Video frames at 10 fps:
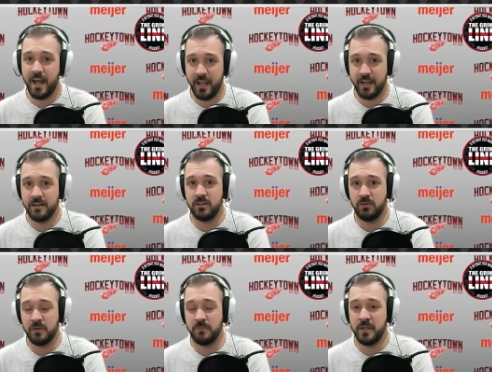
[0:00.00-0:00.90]
and
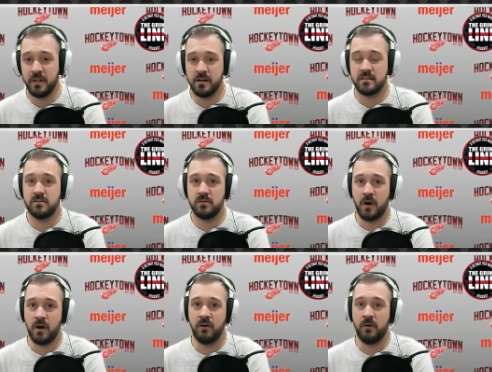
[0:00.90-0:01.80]
you can meet us
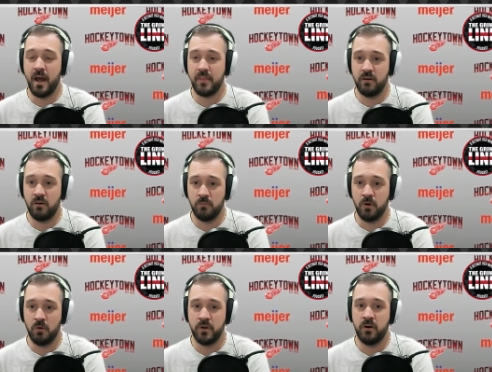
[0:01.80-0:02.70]
tomorrow at the home
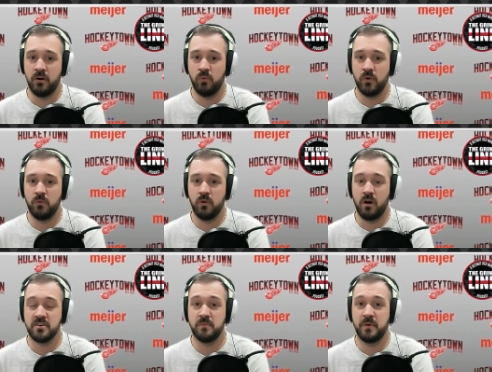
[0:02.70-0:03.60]
opener. We will
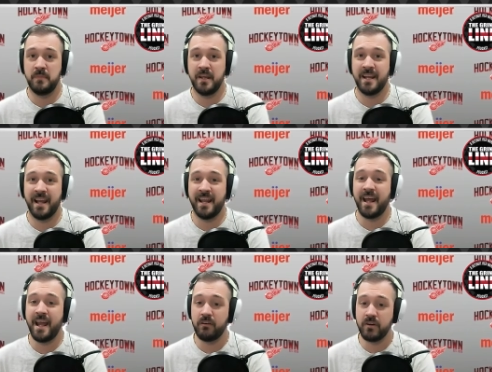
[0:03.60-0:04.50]
also be meeting at
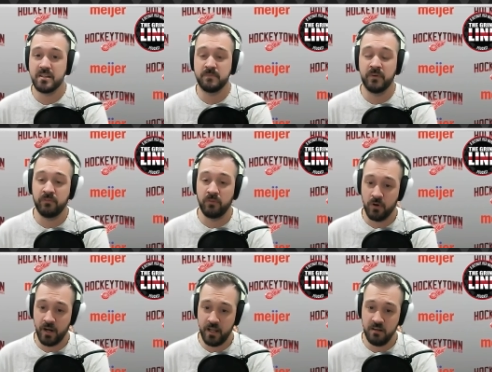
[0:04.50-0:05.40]
Harry's
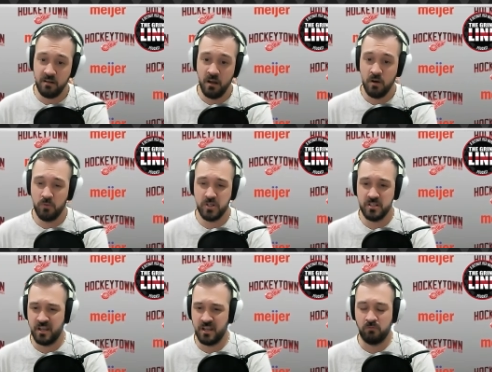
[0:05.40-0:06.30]
beforehand, which
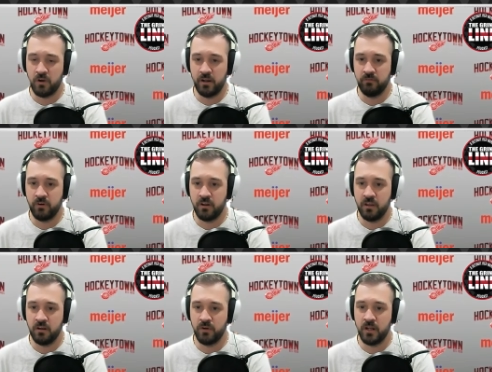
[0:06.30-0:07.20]
is like right in front of
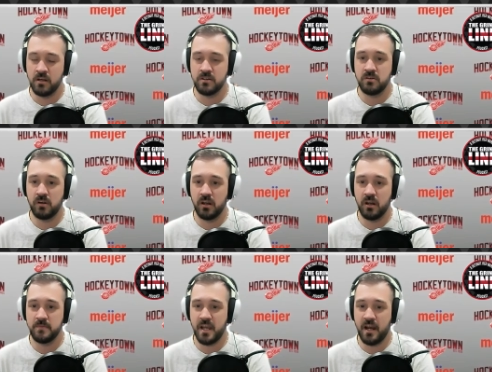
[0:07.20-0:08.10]
the arena, so you can
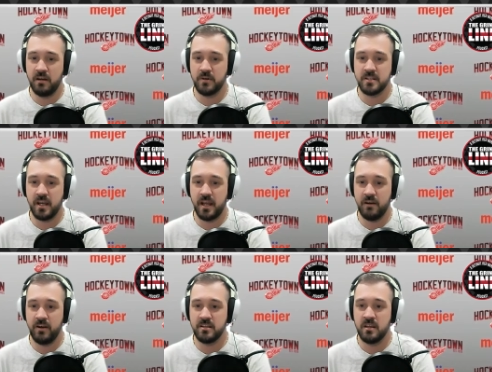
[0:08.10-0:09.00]
come say hi to us at
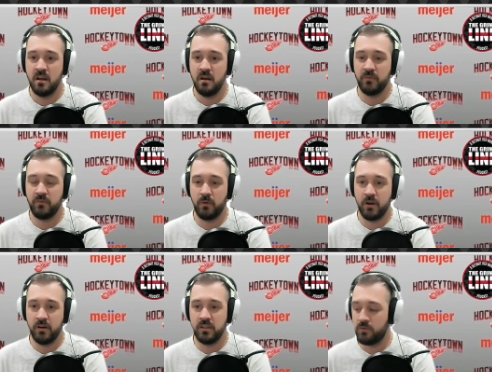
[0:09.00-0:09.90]
Harry's before we
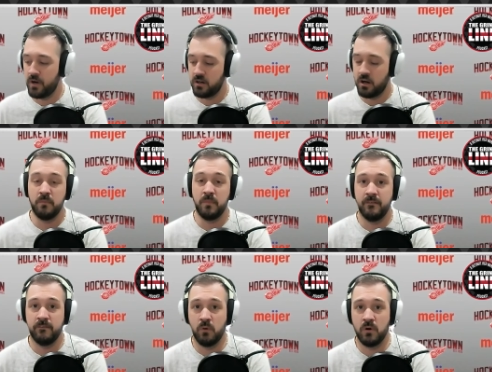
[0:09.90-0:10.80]
all hit the red
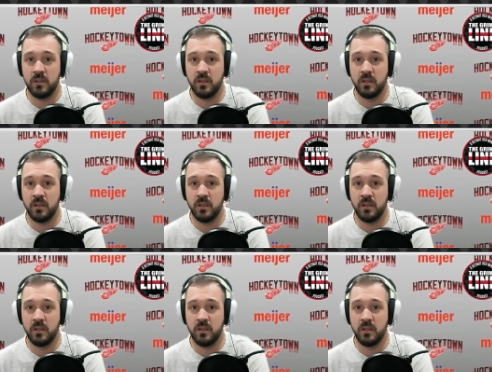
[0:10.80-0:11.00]
carpet for